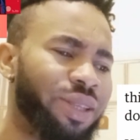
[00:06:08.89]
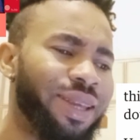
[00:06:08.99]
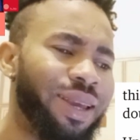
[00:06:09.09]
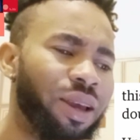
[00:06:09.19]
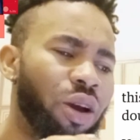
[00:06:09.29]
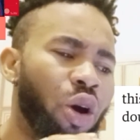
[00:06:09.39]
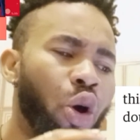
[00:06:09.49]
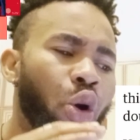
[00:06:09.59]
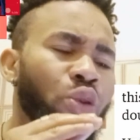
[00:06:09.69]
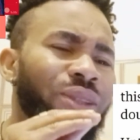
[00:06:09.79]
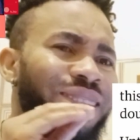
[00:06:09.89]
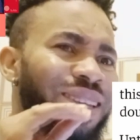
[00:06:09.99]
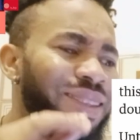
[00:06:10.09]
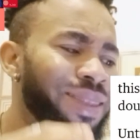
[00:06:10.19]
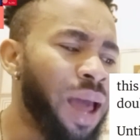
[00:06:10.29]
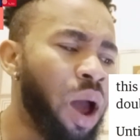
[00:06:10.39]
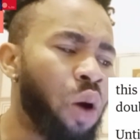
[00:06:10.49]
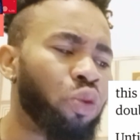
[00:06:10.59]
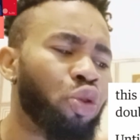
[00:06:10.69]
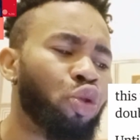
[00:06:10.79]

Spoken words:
He say, until now,